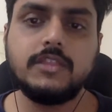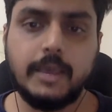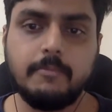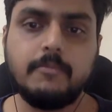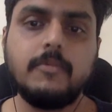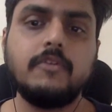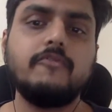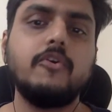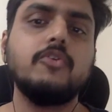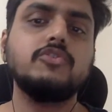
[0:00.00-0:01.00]
them
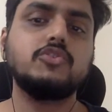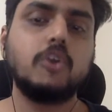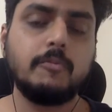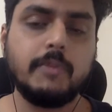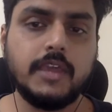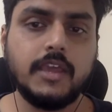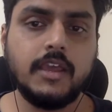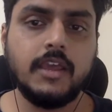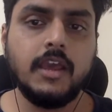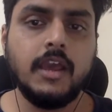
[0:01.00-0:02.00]
for your stock picking,